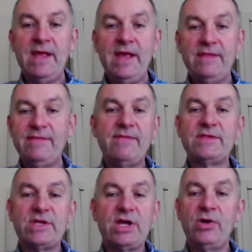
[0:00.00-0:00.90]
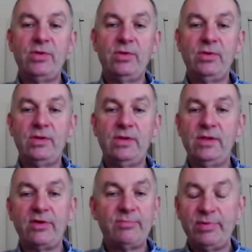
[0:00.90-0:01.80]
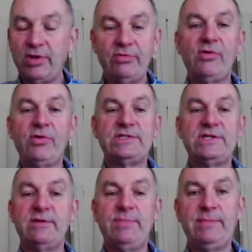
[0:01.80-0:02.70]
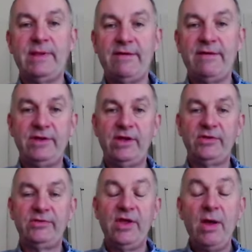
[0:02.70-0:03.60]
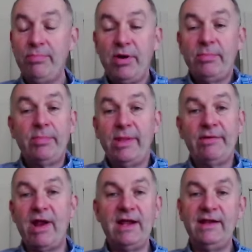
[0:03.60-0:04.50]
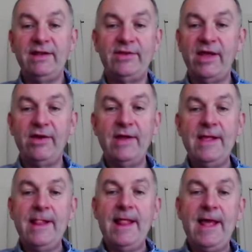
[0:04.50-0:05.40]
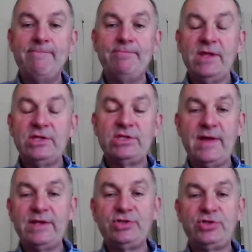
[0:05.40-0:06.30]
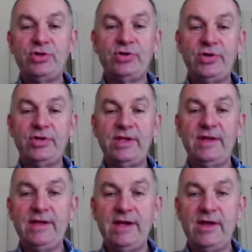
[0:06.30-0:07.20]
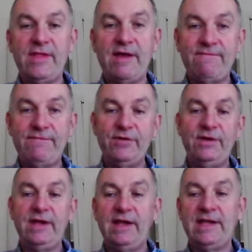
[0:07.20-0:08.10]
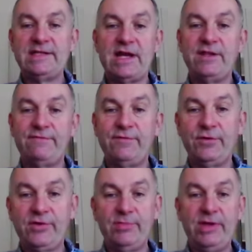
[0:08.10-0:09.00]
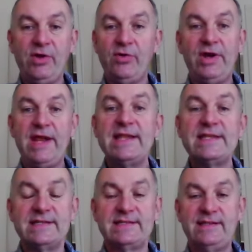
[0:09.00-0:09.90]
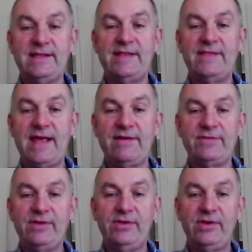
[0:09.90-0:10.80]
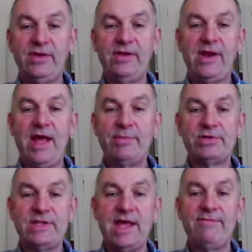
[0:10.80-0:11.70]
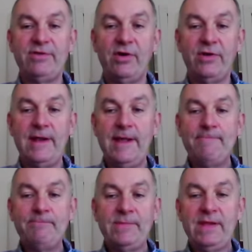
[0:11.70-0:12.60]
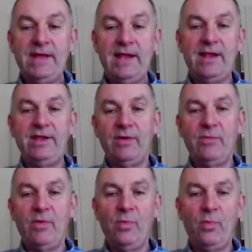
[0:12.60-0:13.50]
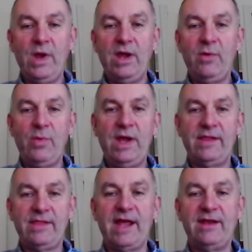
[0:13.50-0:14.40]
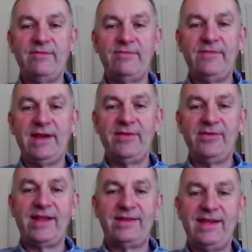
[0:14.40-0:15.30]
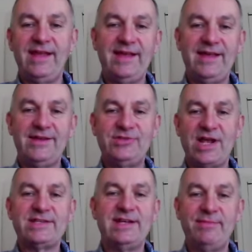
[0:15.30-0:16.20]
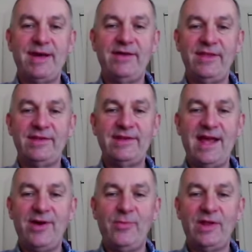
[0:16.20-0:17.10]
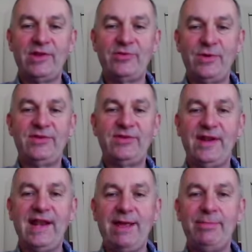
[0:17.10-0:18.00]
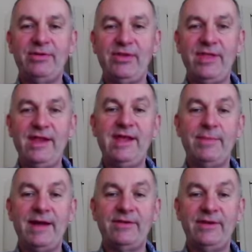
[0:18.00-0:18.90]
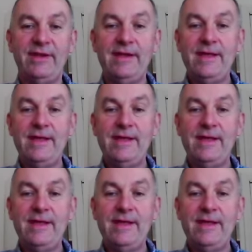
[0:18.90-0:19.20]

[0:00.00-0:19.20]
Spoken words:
And then there's a whole lot of bureaucracy that people have to go to, probably rightly so, to ensure that, that funding is either forthcoming or it isn't. And then they have to look at, how much they've got. We're kind of, sat here chatting about this now whilst we're still able to think about it.